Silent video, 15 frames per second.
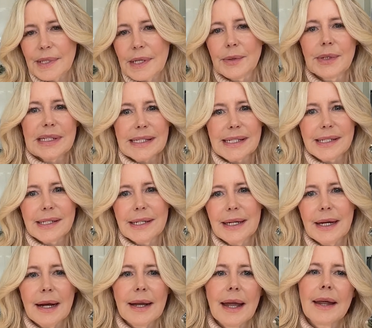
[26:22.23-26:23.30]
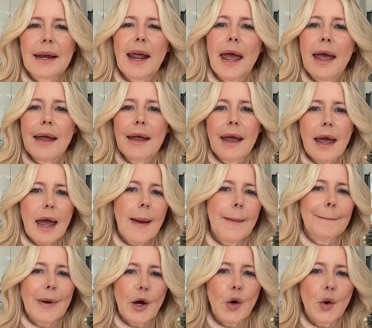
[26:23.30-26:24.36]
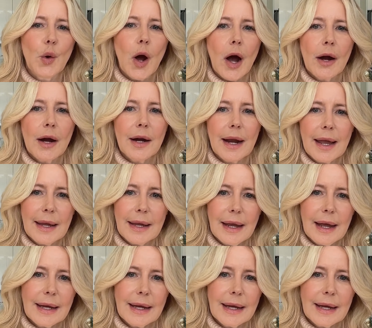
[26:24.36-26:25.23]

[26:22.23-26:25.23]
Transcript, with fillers: So, it's T I N A M O R A